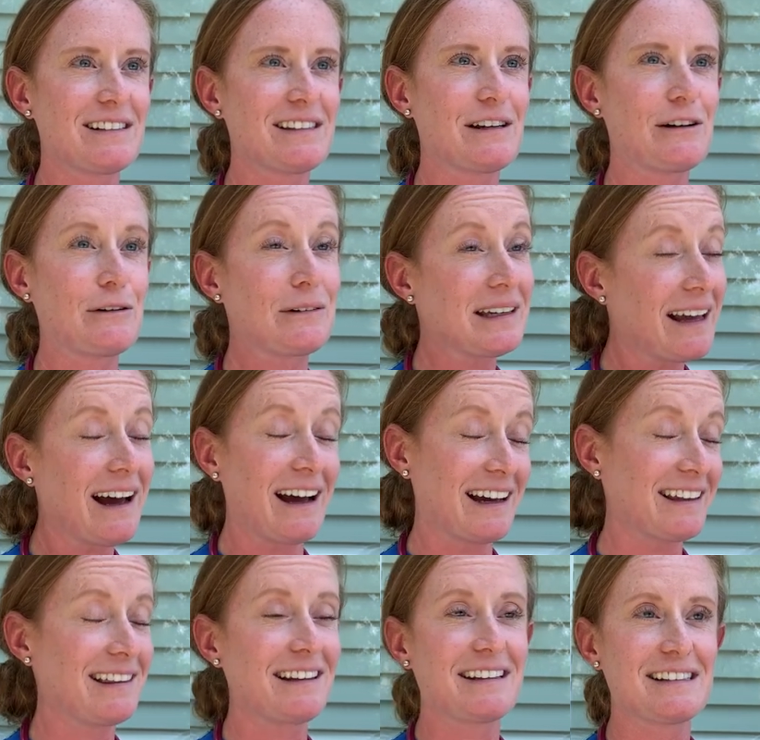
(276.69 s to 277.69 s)
So yeah,
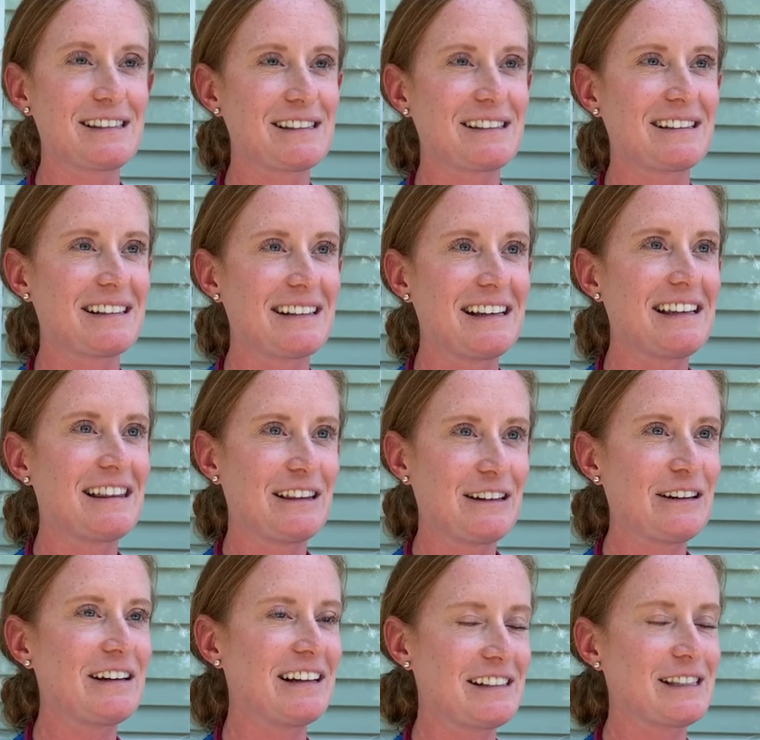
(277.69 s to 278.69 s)
I think
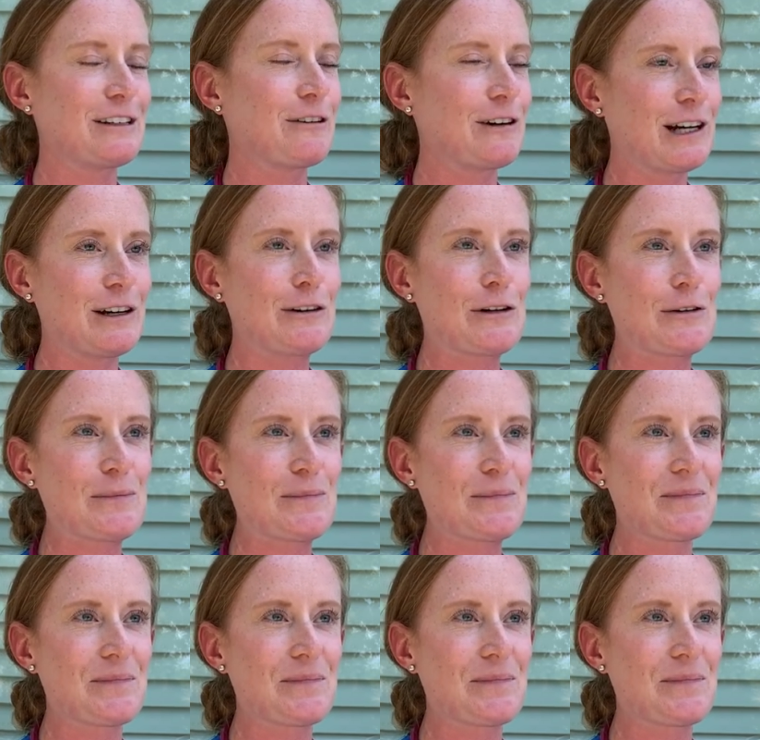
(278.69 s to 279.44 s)
it's, it's a great group.